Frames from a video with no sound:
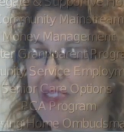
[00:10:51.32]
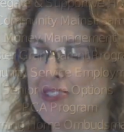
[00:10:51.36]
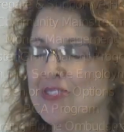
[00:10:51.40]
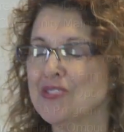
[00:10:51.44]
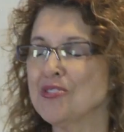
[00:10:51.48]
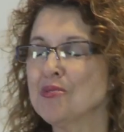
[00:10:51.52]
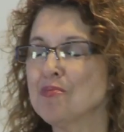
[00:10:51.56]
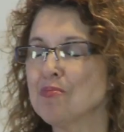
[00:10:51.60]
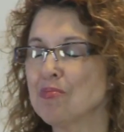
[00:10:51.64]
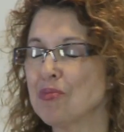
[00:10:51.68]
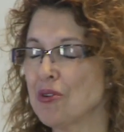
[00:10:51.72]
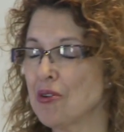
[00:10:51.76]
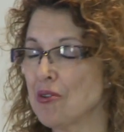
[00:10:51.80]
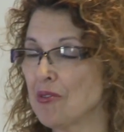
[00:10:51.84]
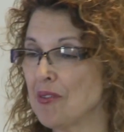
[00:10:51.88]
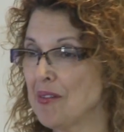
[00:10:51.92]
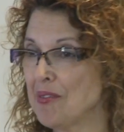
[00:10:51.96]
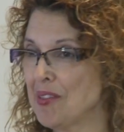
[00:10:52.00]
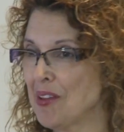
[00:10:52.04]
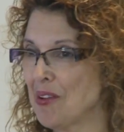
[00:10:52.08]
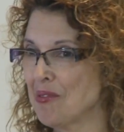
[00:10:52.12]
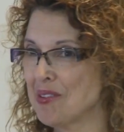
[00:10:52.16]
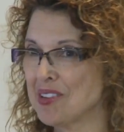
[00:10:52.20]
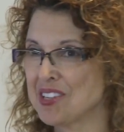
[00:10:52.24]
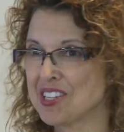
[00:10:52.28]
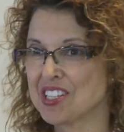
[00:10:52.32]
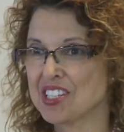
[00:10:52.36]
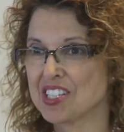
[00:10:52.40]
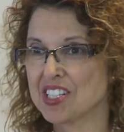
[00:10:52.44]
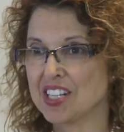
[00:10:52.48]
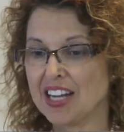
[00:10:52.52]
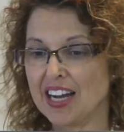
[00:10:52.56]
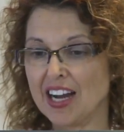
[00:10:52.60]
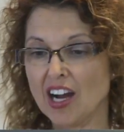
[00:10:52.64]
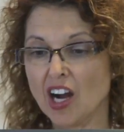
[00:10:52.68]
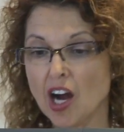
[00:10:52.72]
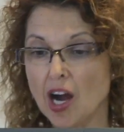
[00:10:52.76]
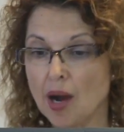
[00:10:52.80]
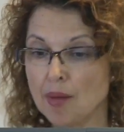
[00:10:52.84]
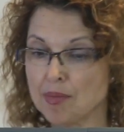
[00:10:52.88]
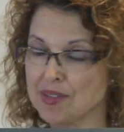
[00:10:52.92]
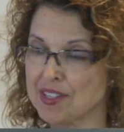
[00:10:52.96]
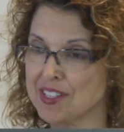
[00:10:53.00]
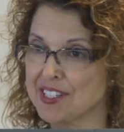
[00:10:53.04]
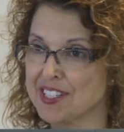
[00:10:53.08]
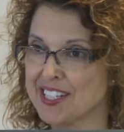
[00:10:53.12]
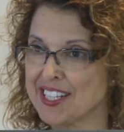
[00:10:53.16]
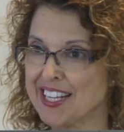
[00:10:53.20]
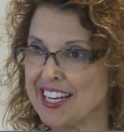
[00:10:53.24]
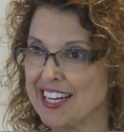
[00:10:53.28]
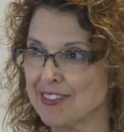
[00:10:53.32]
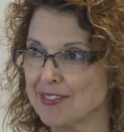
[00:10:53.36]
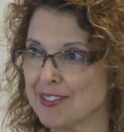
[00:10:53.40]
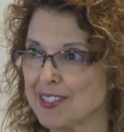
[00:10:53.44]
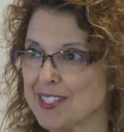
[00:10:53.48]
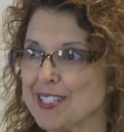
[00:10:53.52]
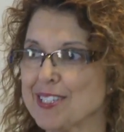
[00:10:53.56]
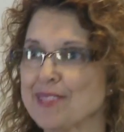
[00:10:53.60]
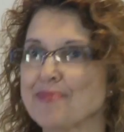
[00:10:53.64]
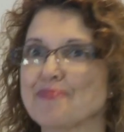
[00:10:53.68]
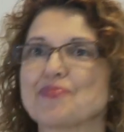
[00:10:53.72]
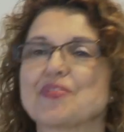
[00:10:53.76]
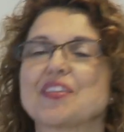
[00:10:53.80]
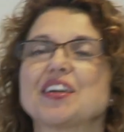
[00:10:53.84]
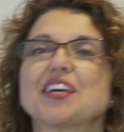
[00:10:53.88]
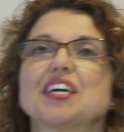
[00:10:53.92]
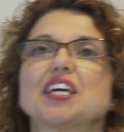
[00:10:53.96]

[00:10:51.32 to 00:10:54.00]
new program that we just got, options counseling.